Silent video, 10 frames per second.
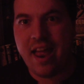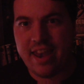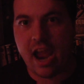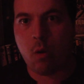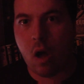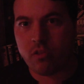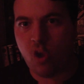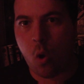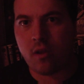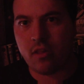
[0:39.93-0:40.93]
Now, I'll
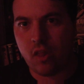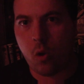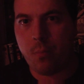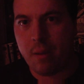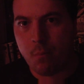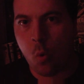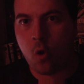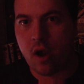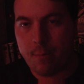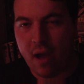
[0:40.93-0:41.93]
talk a little bit
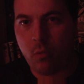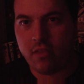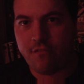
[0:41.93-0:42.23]
more about the